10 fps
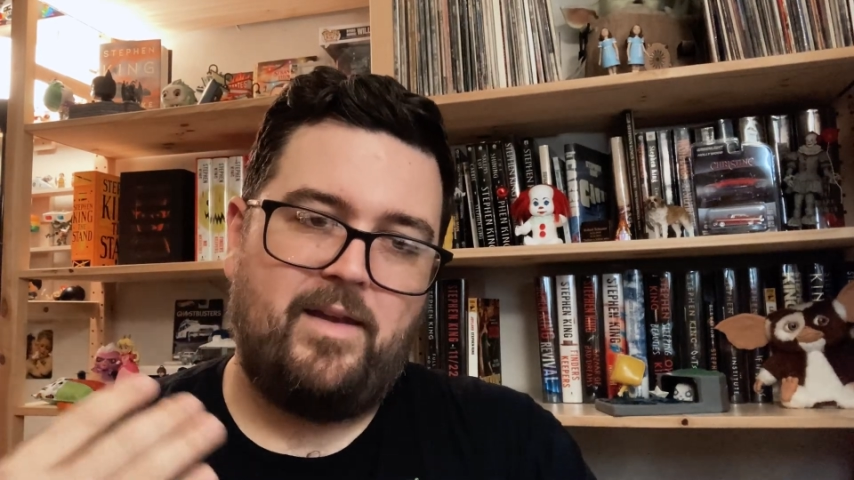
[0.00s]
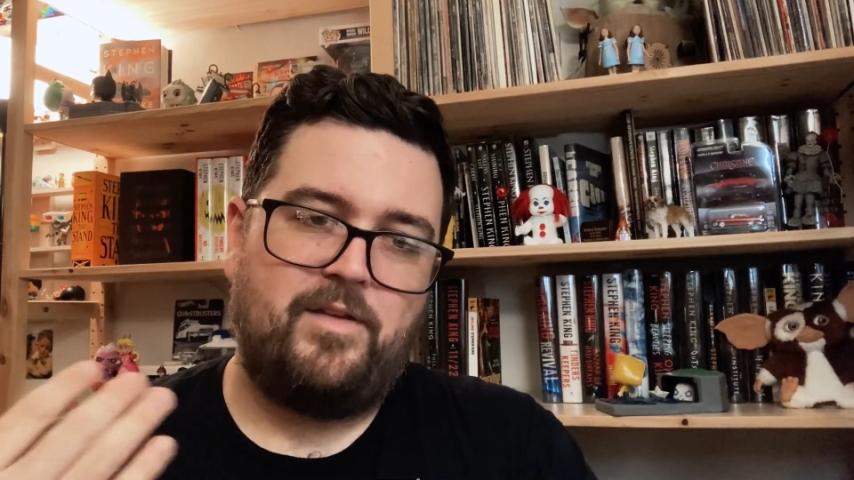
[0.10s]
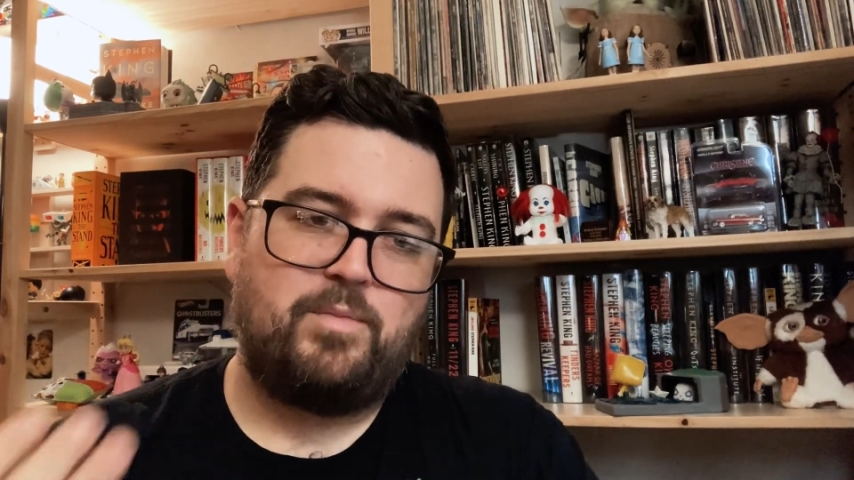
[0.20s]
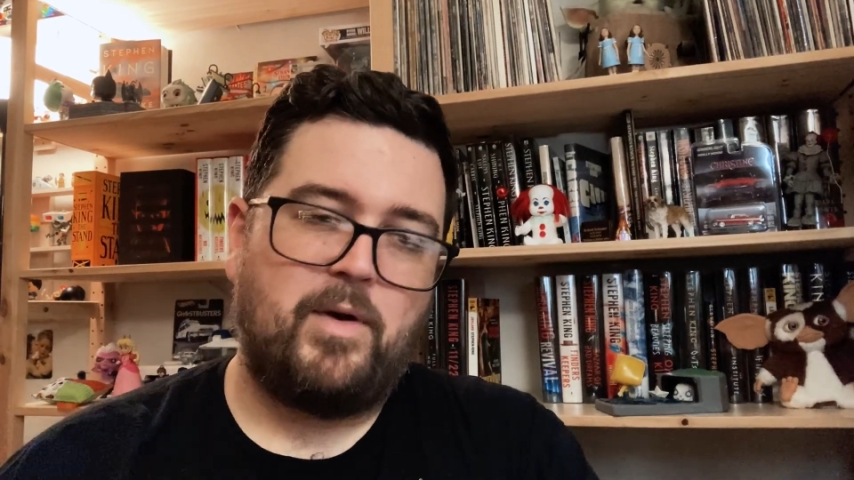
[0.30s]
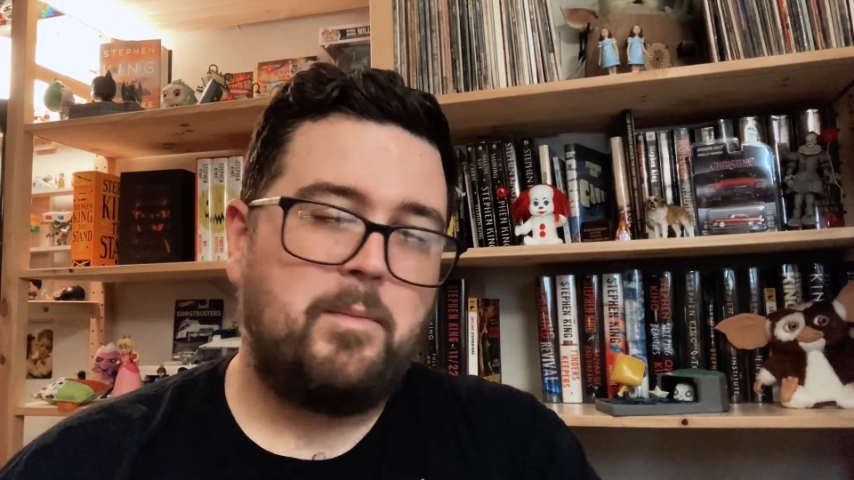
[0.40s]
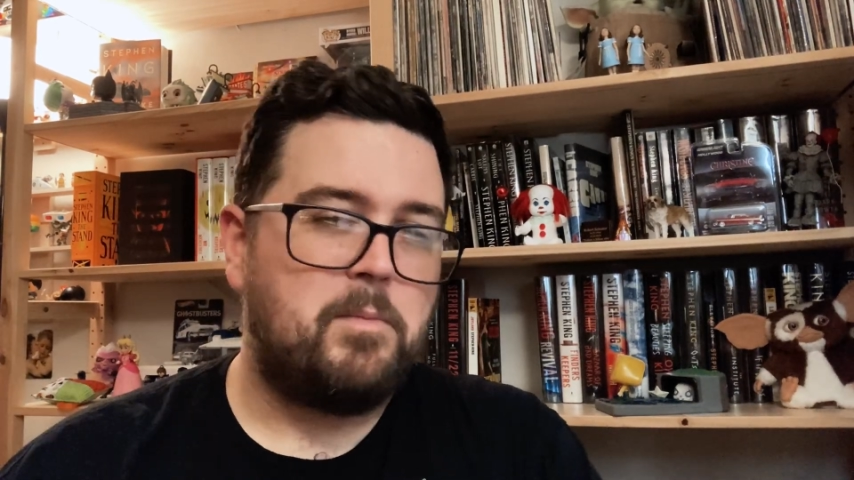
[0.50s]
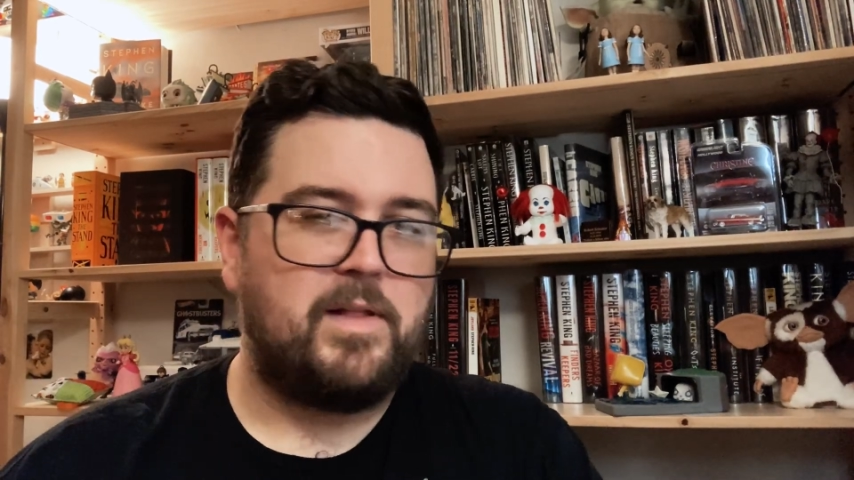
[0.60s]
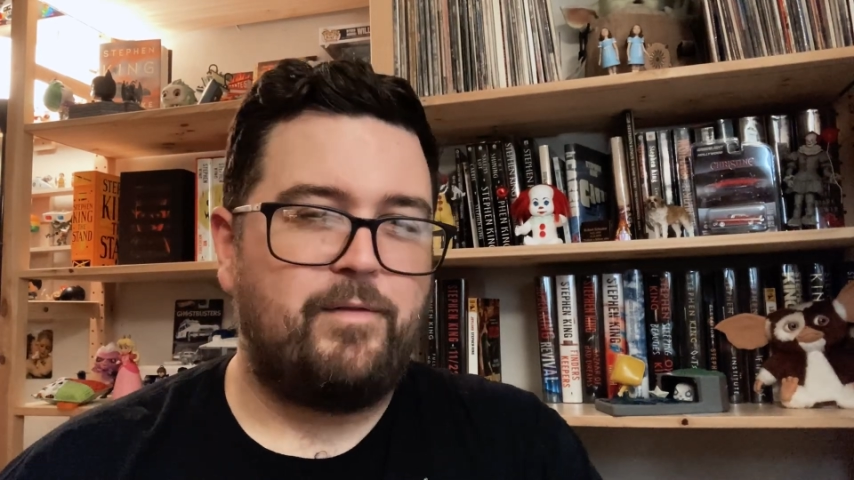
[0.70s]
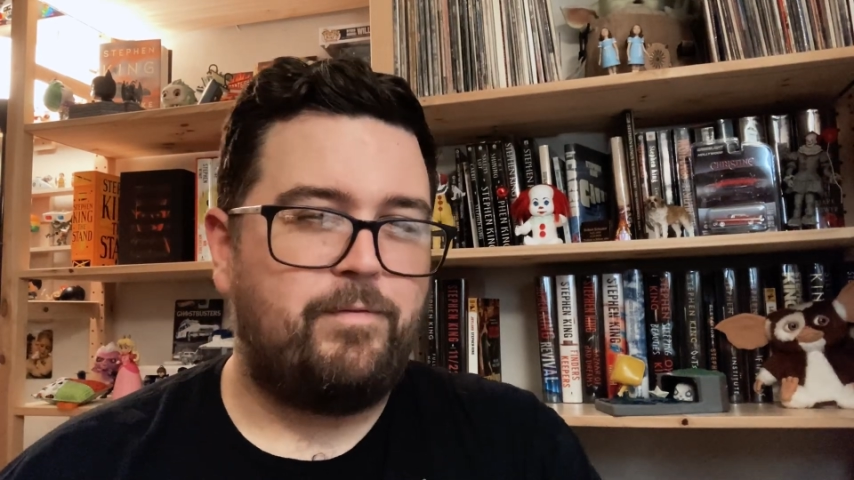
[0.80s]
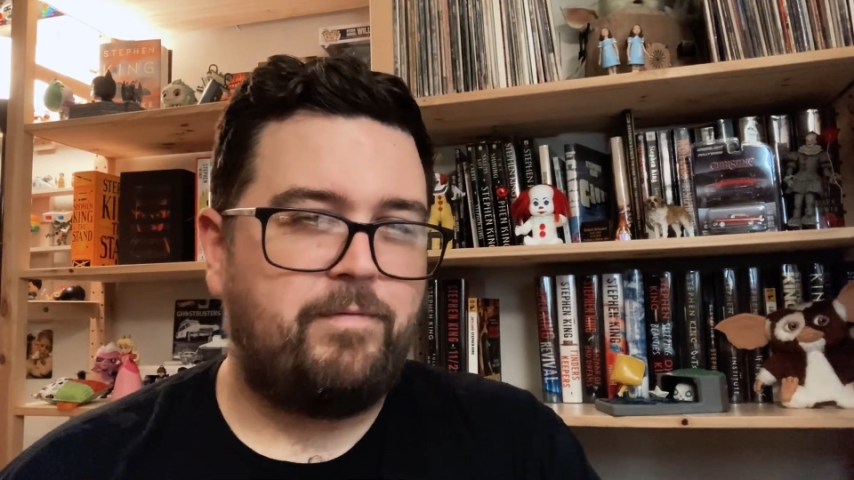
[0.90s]
is
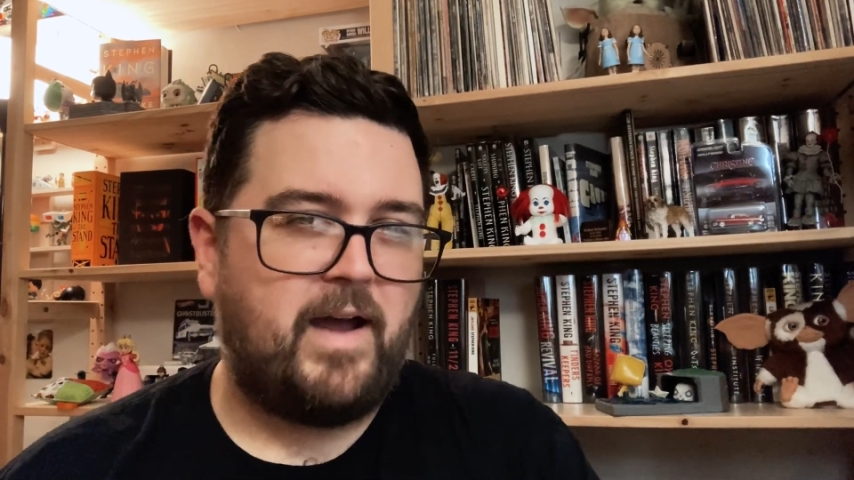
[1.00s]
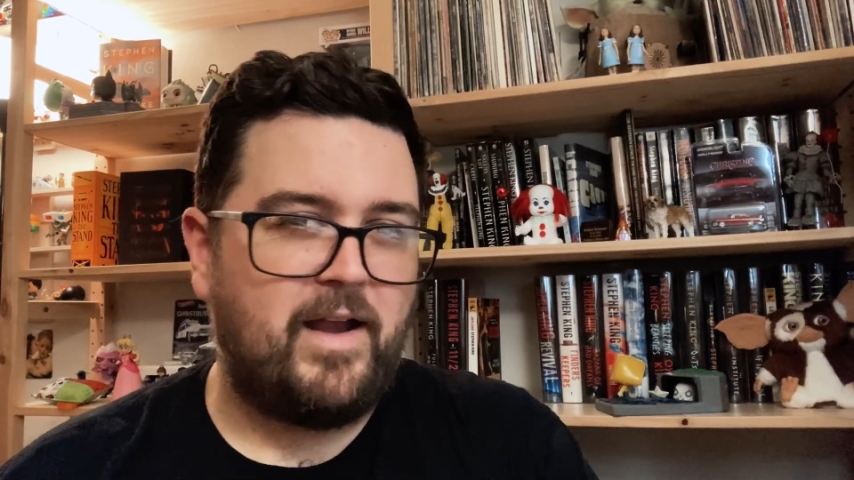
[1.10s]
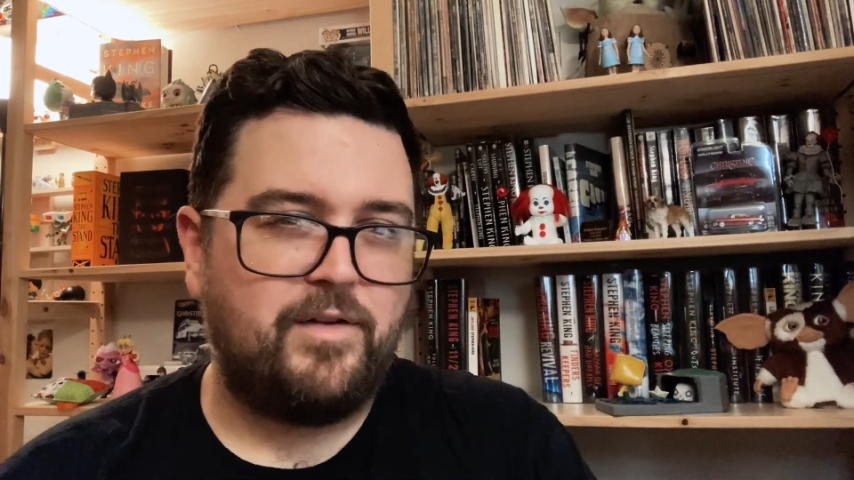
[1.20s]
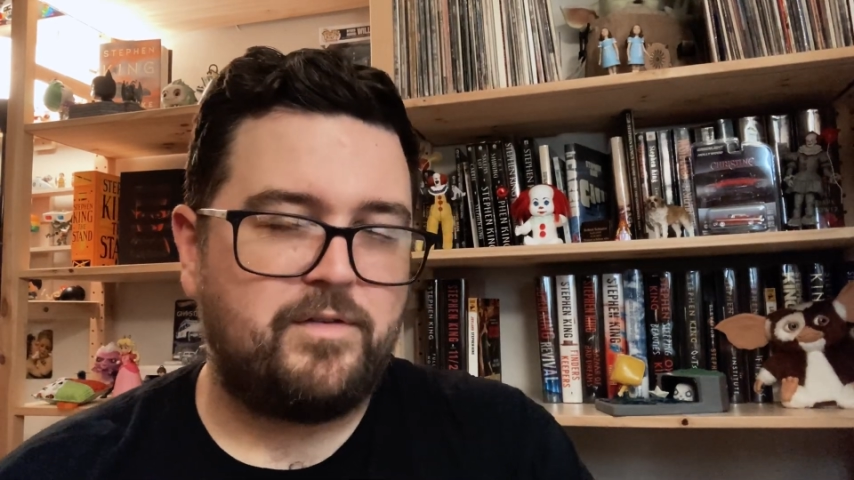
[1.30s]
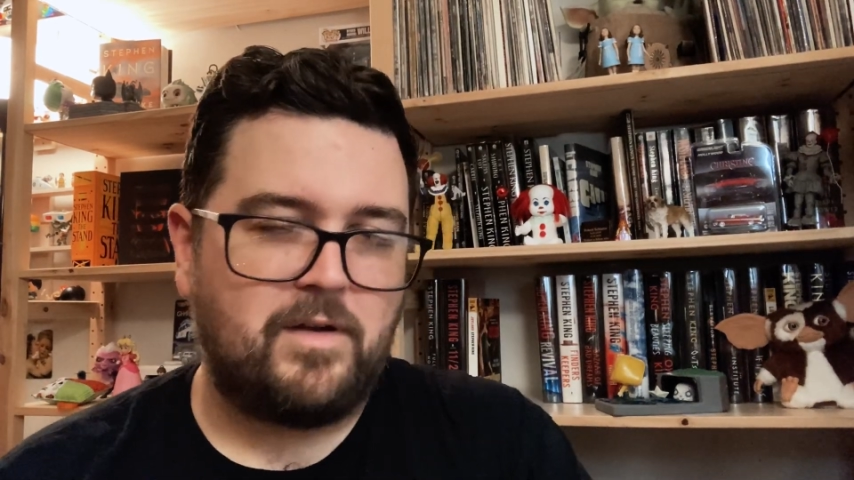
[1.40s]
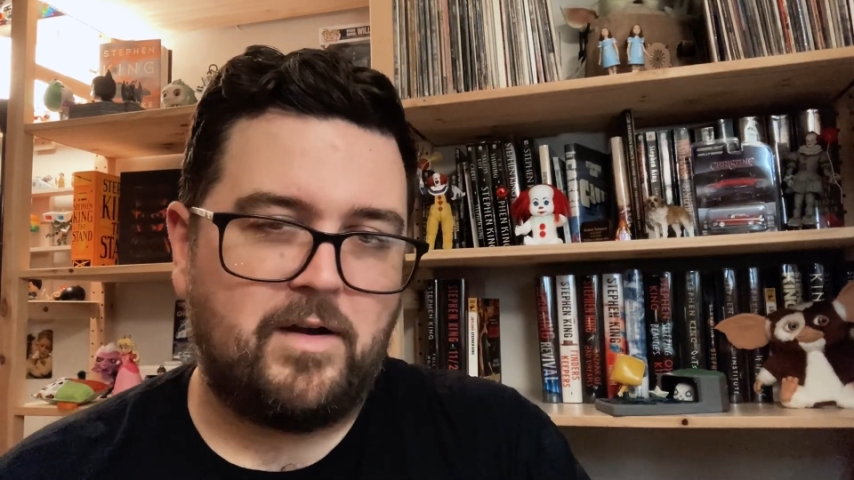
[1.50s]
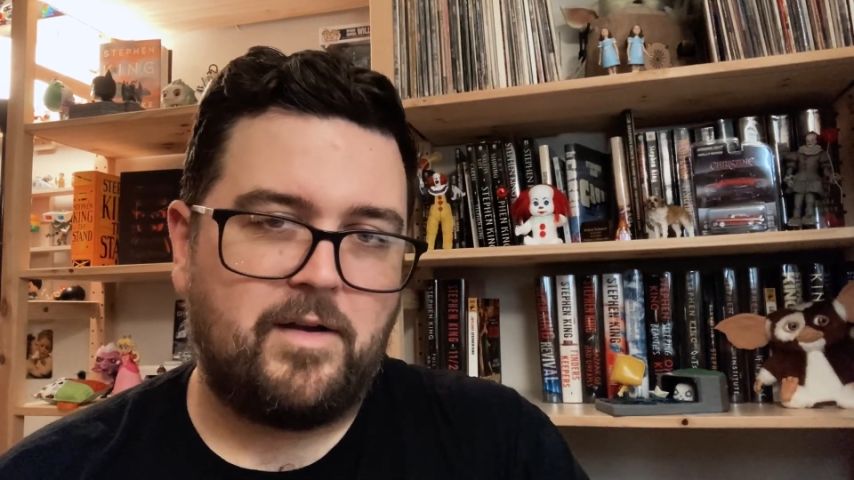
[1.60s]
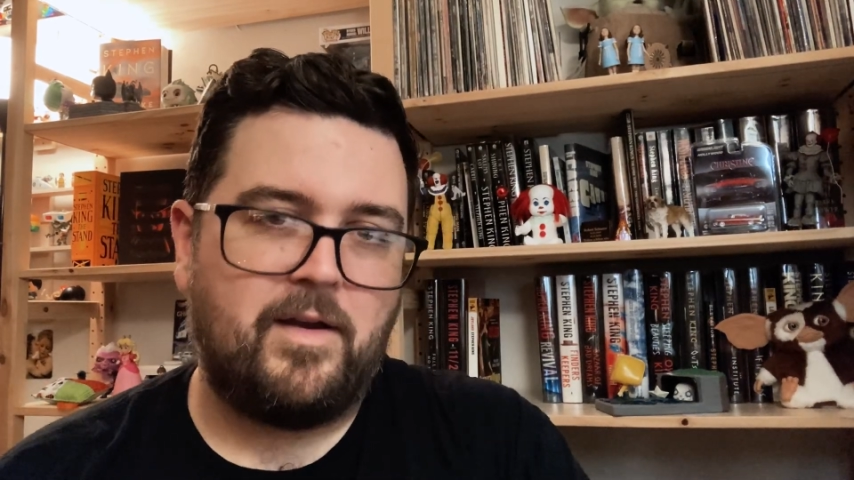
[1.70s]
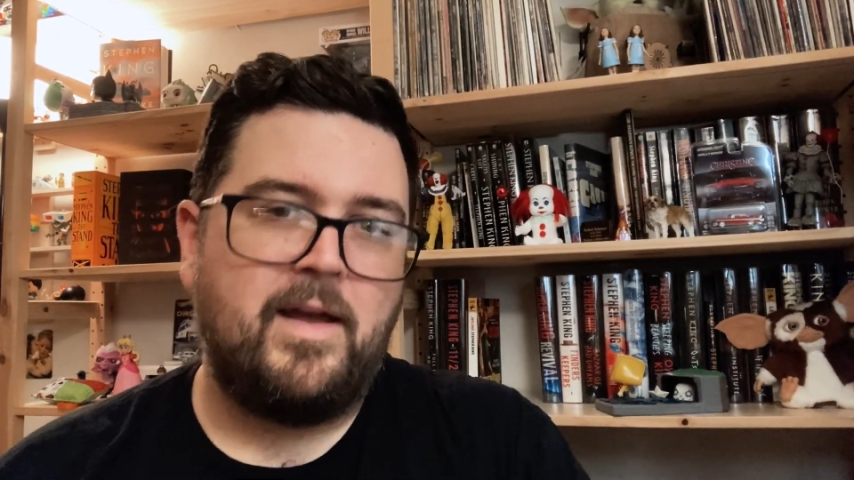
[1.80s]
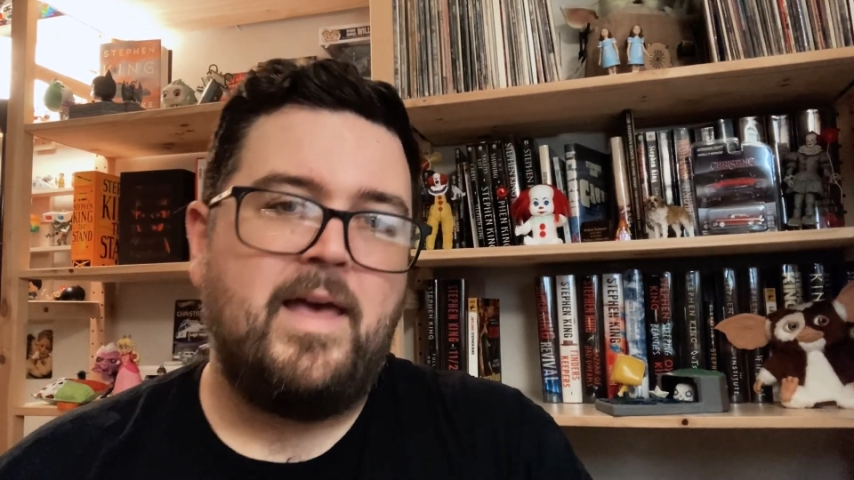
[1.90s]
probably
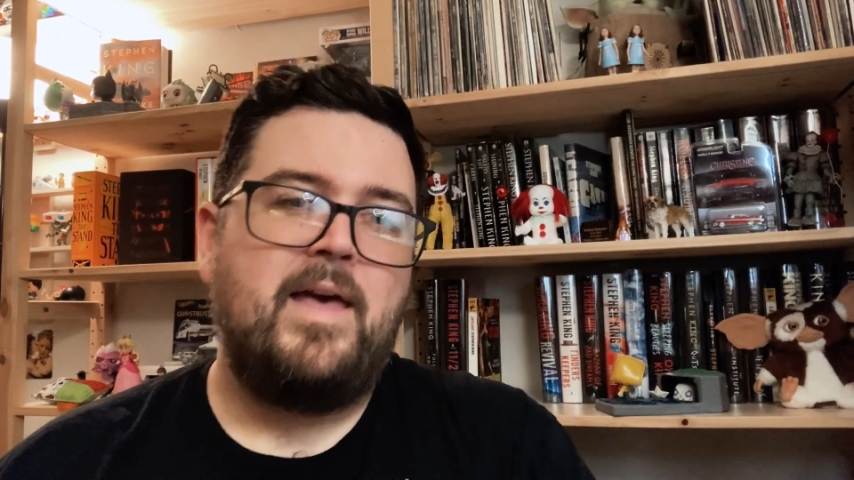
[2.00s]
Firestarter,